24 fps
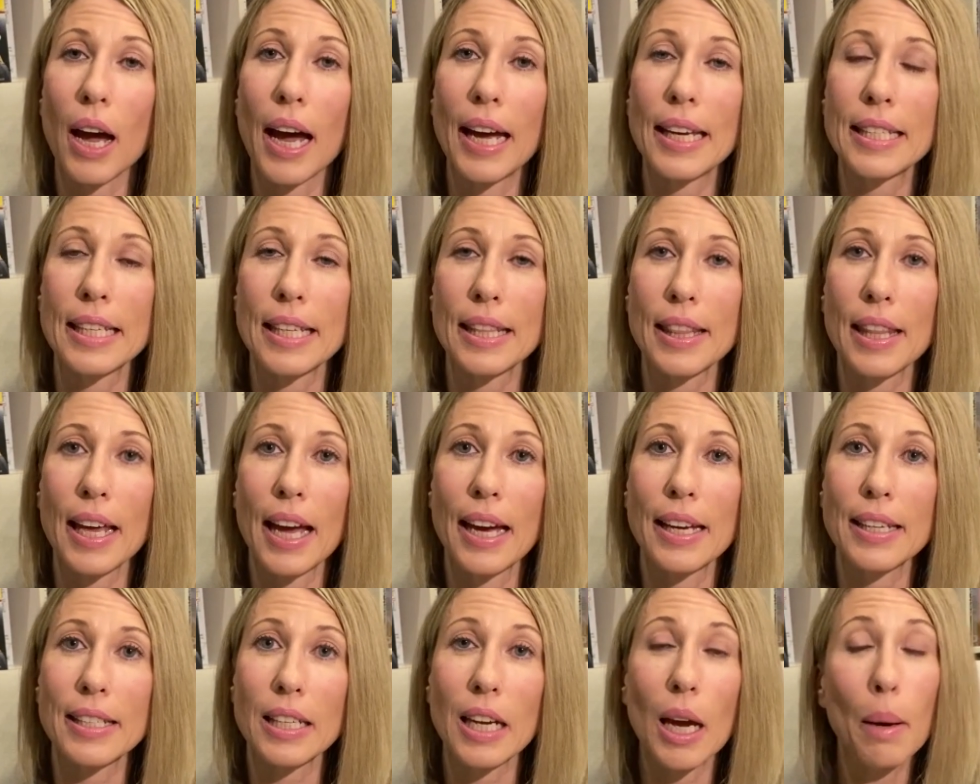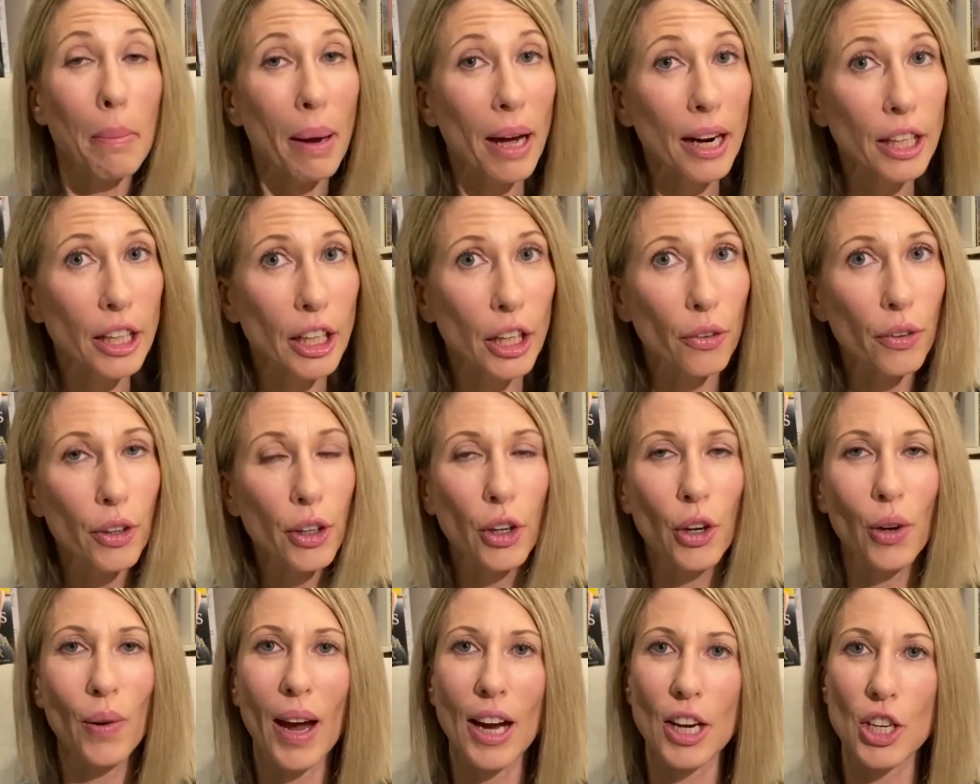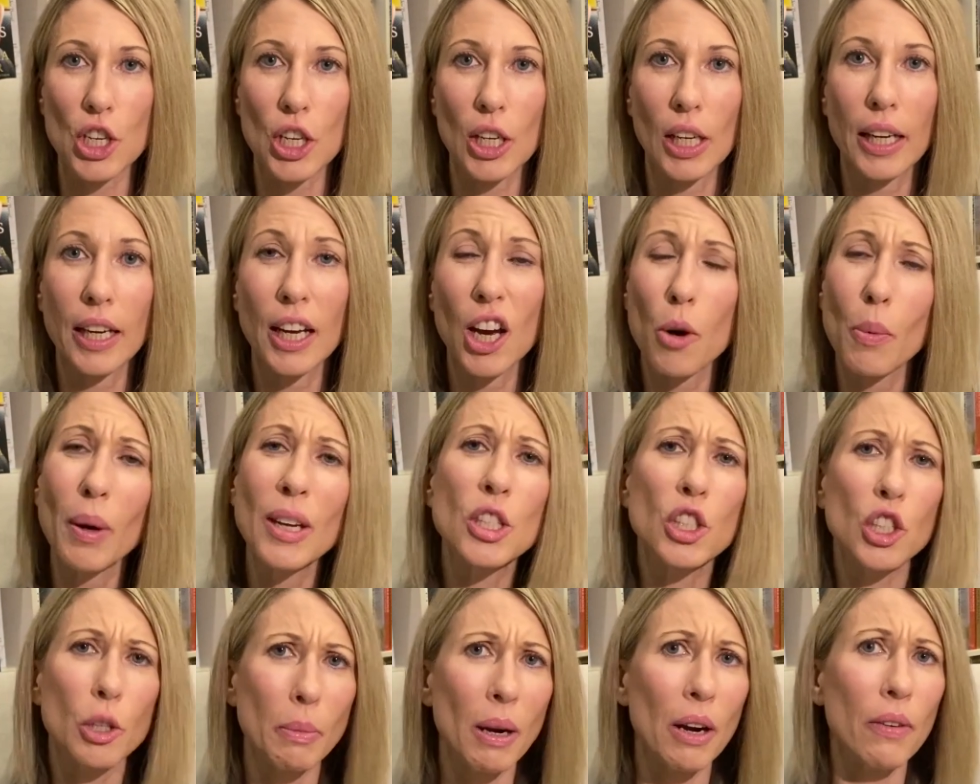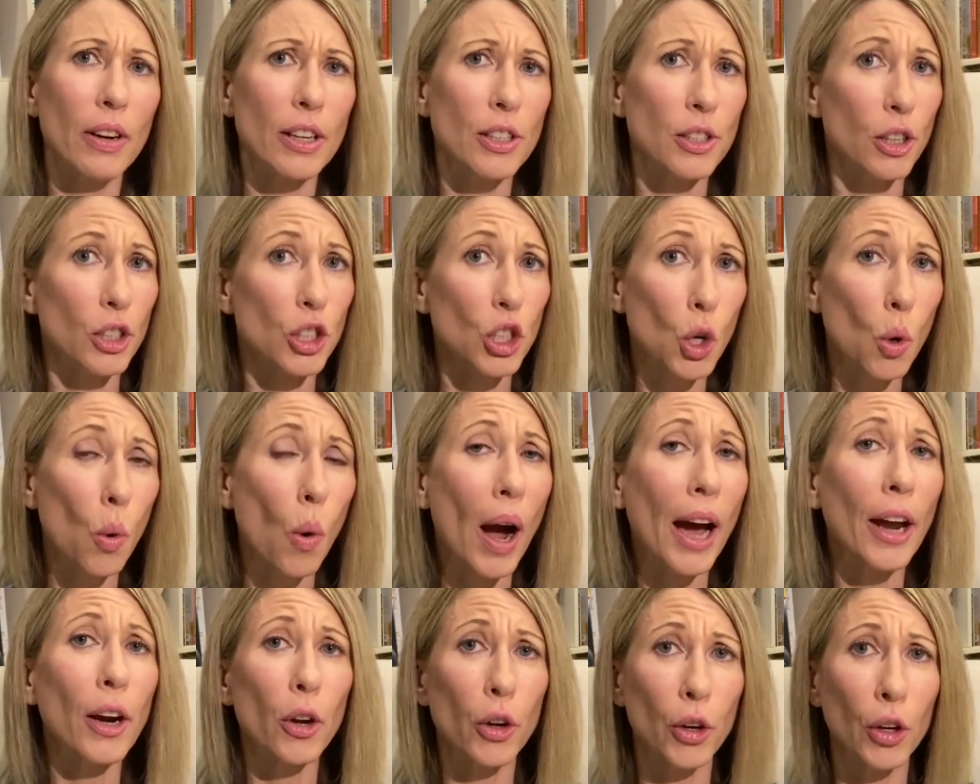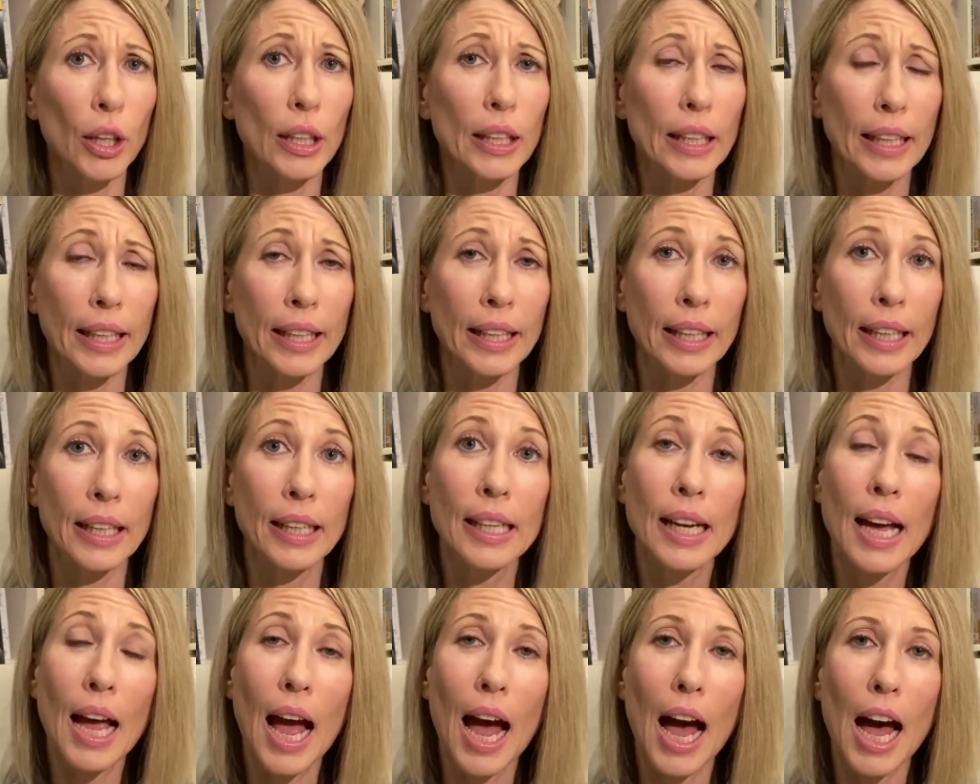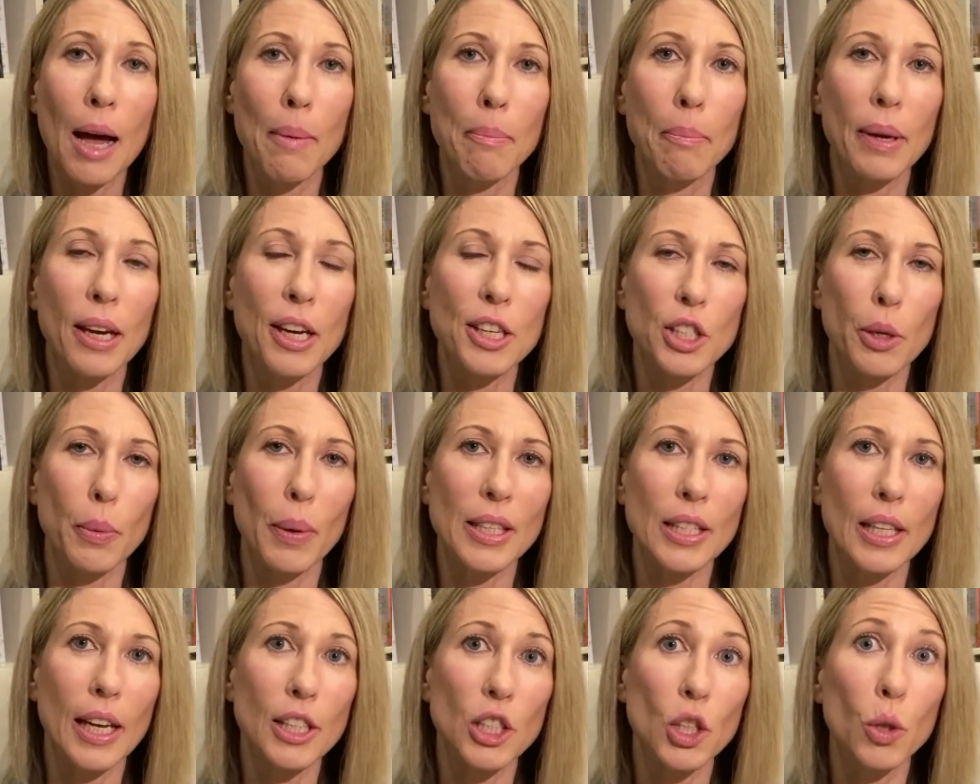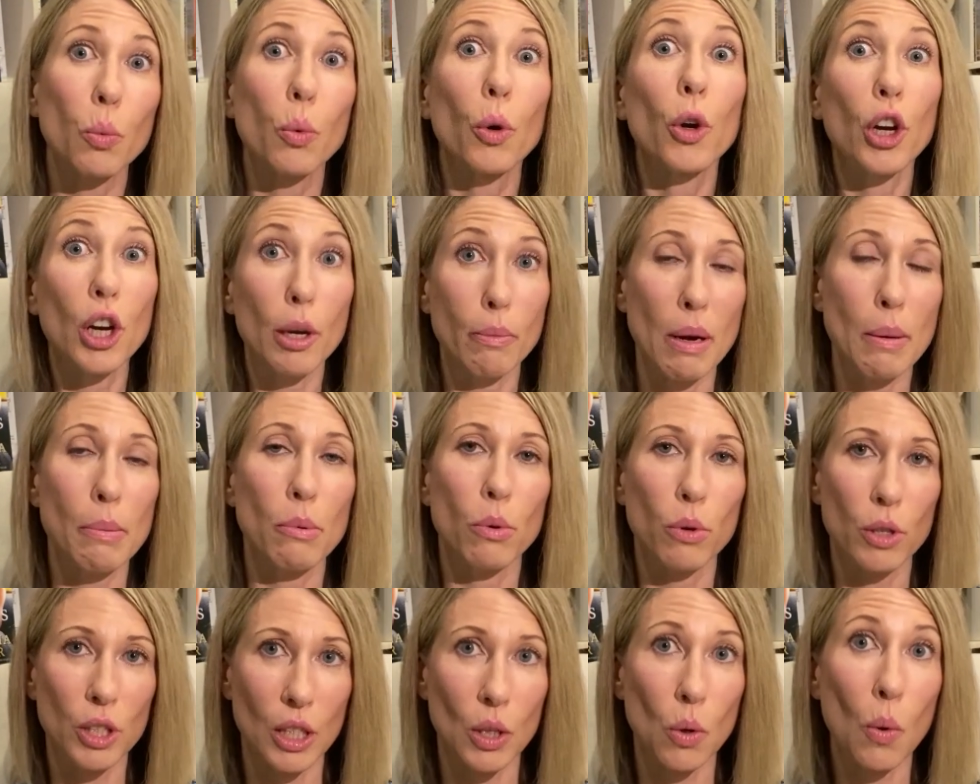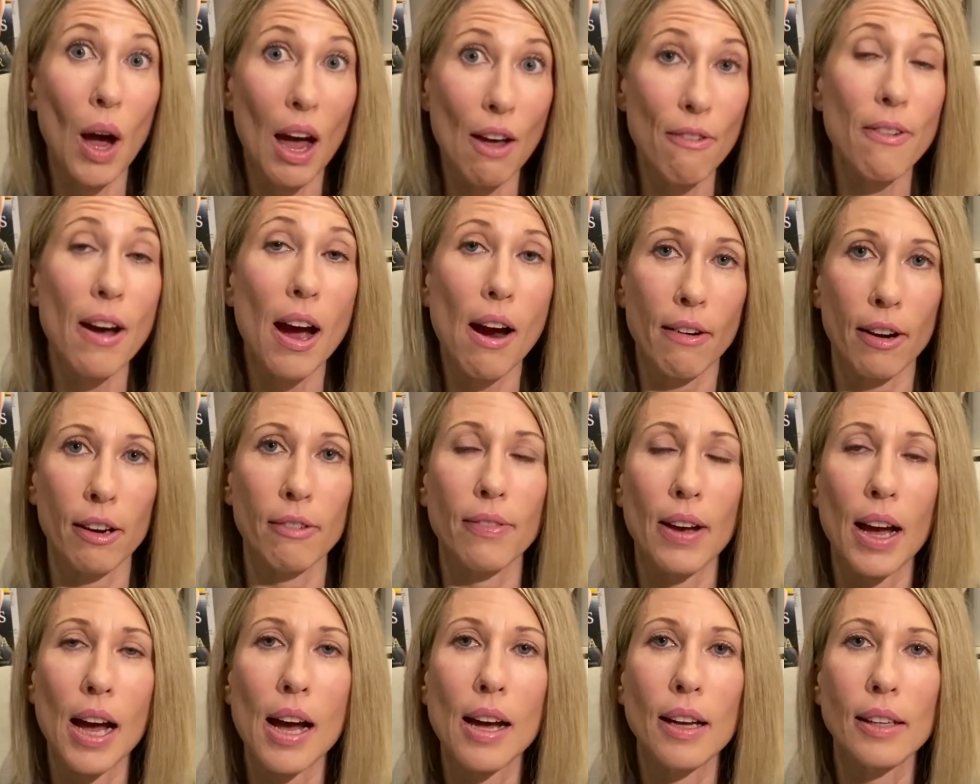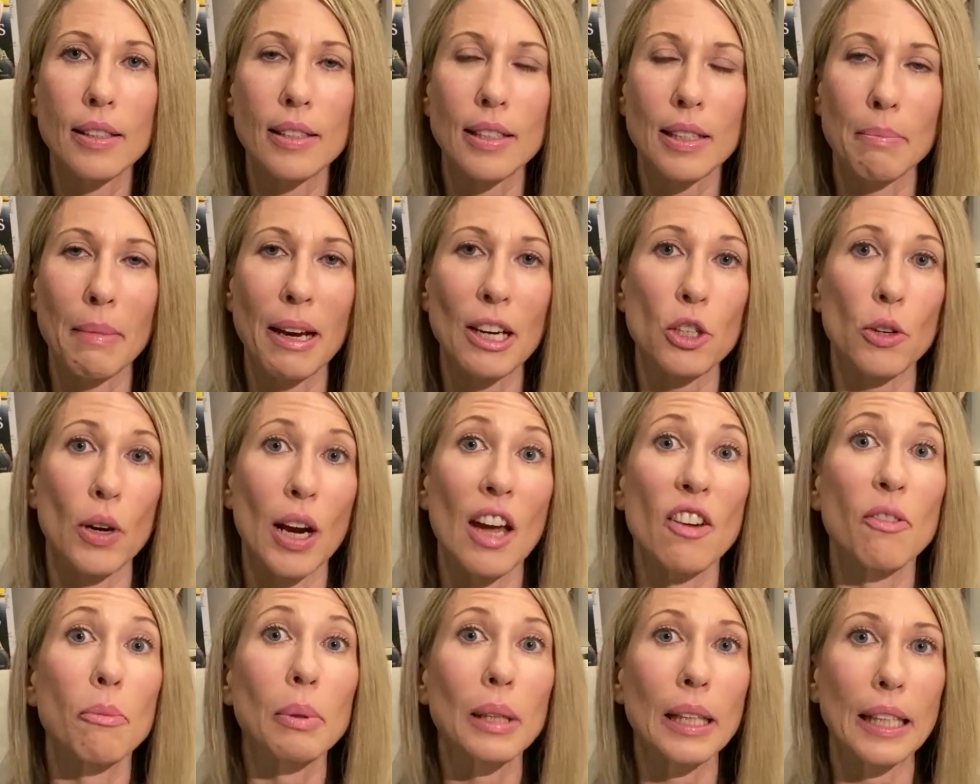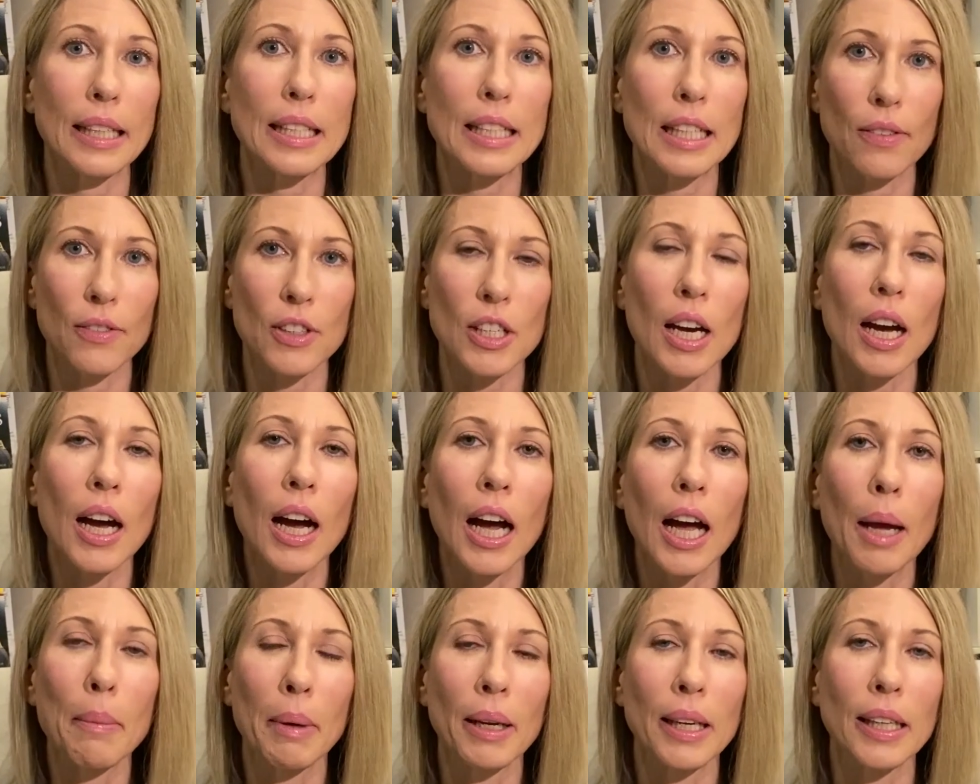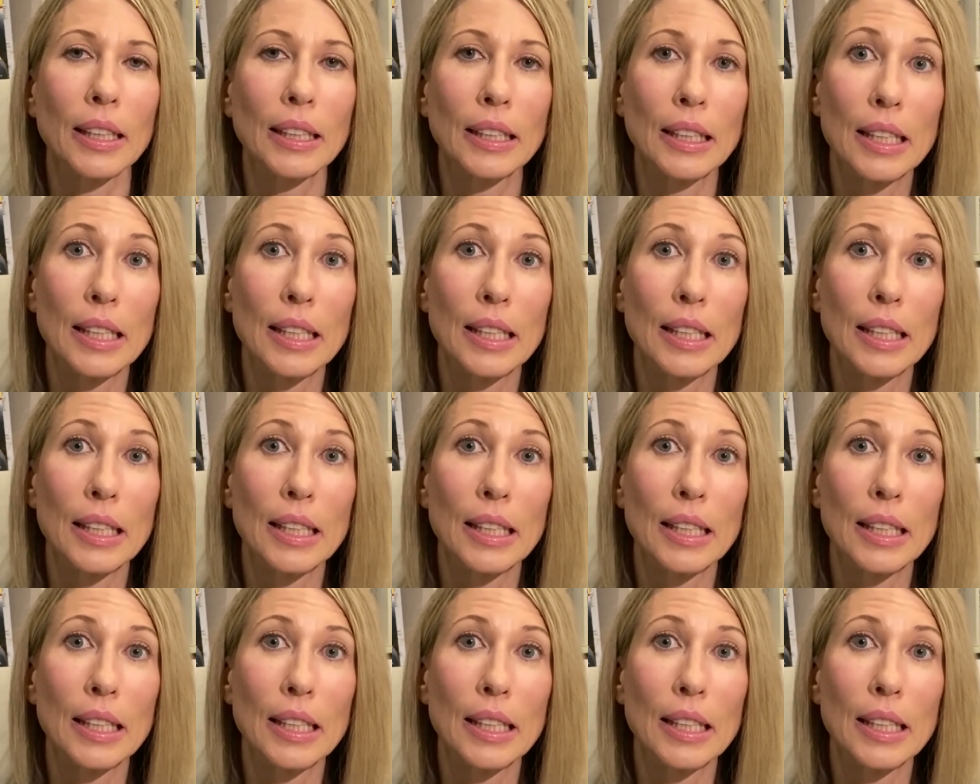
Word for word: I did that about a year ago, actually. I always do my research quite early um, because I always like to work on my books quite far in advance and make sure I have plenty of time. And